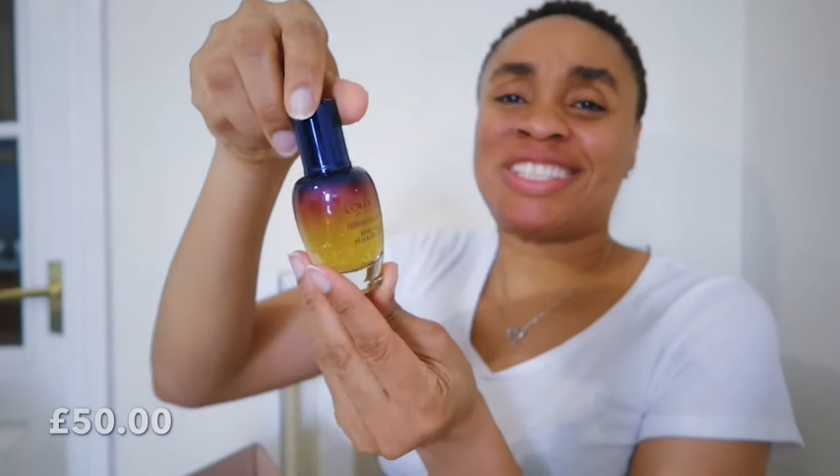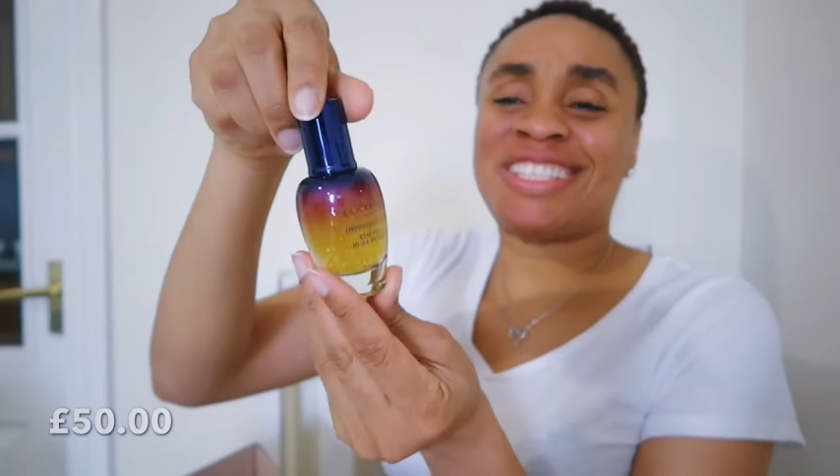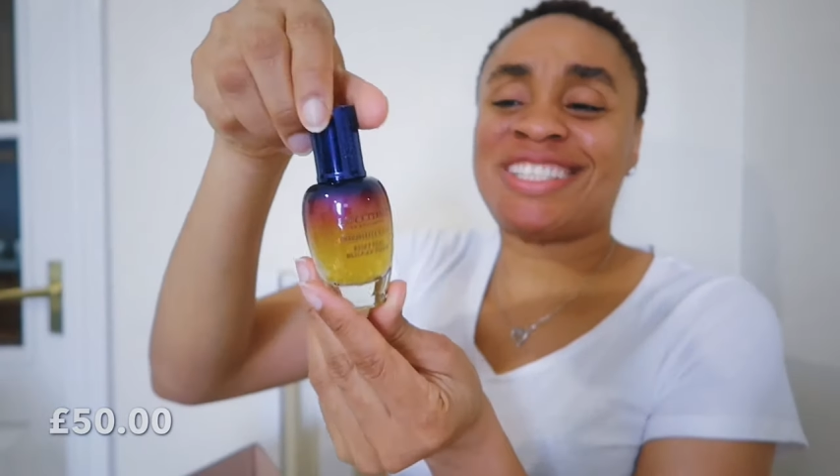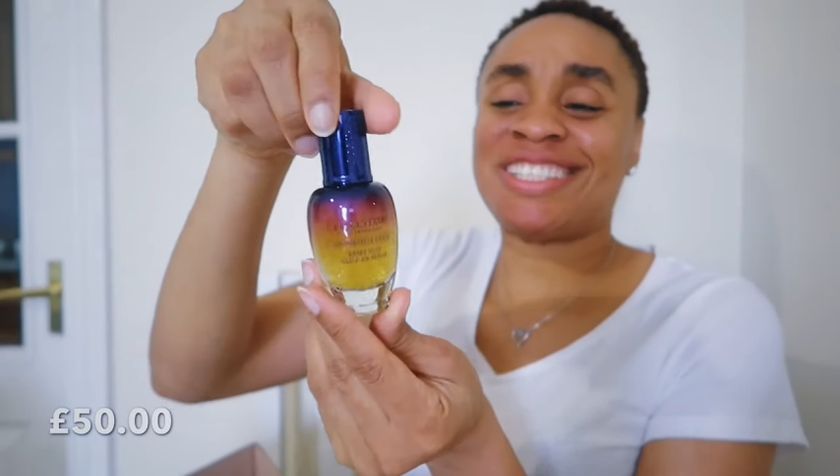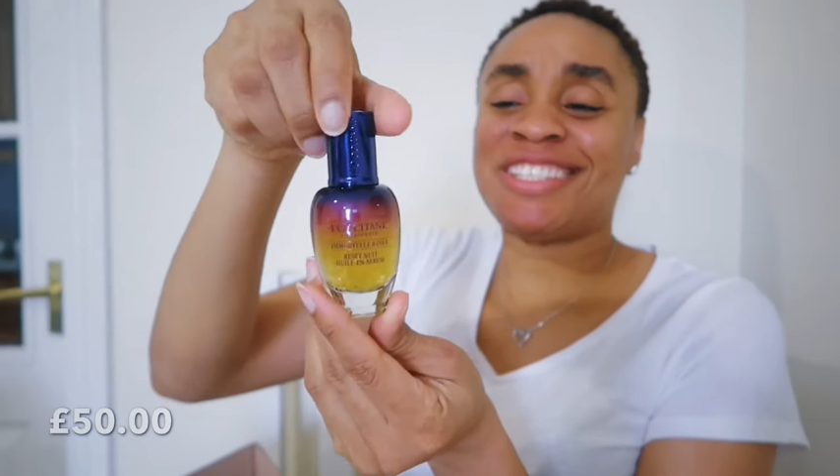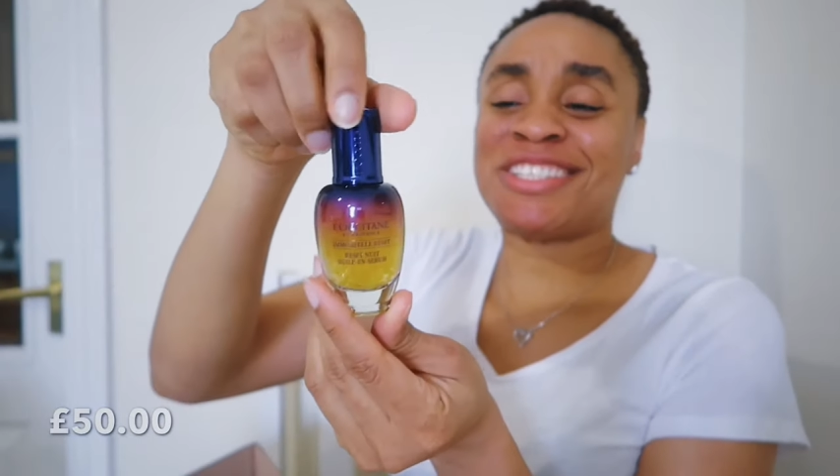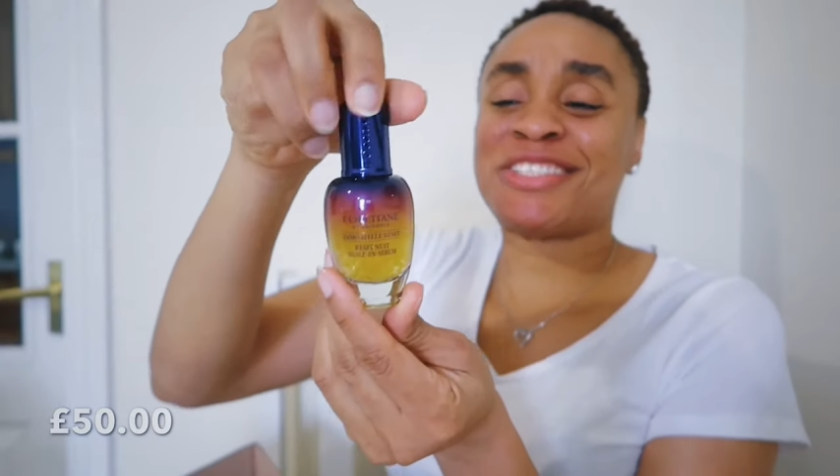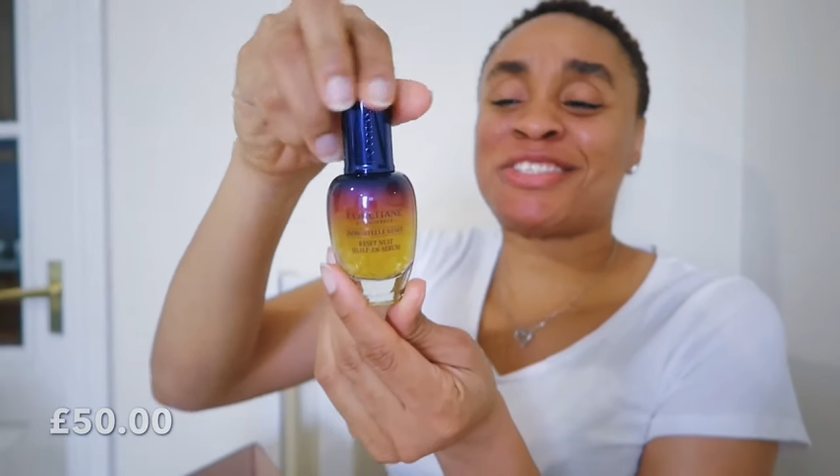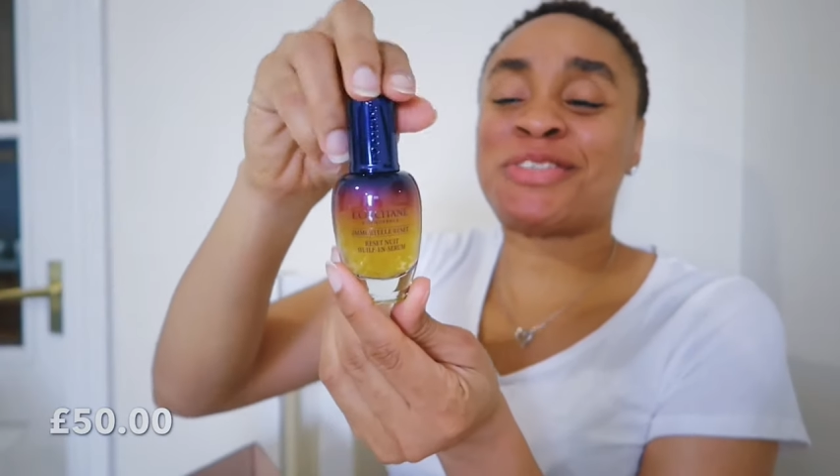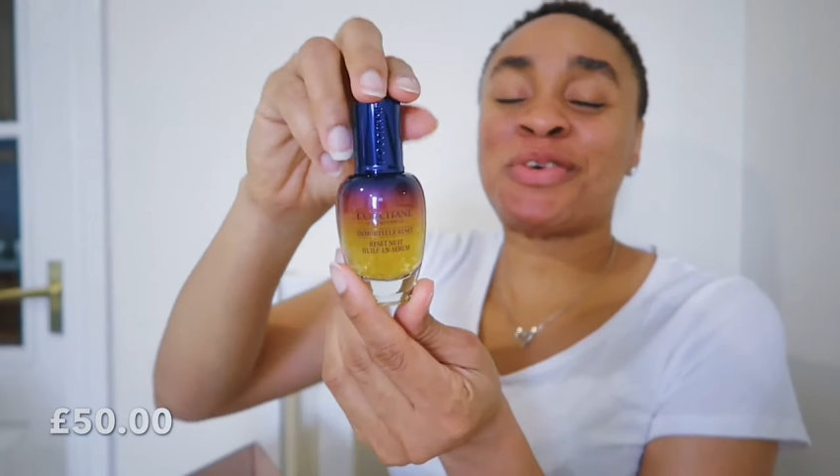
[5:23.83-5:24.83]
this is
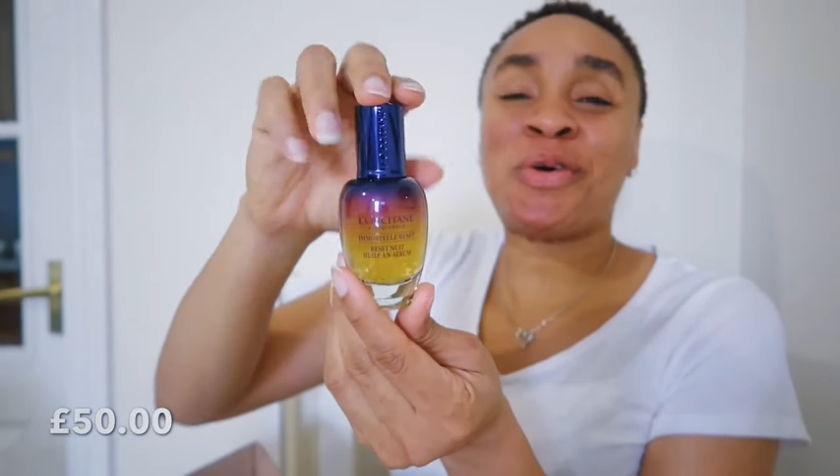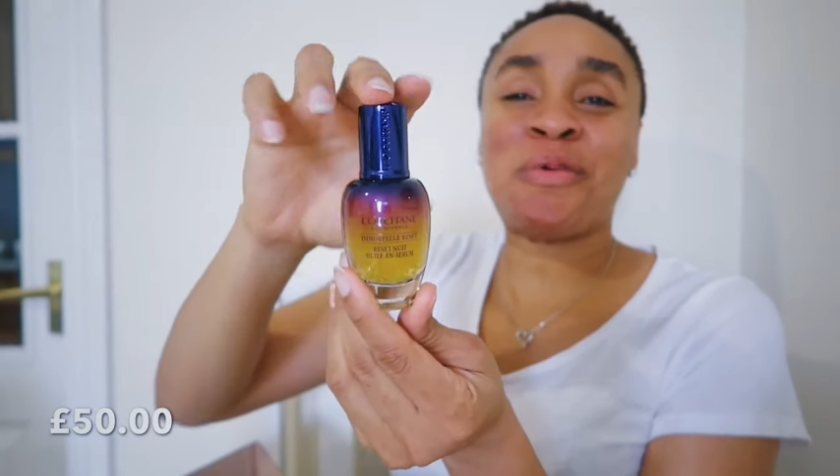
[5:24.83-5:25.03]
so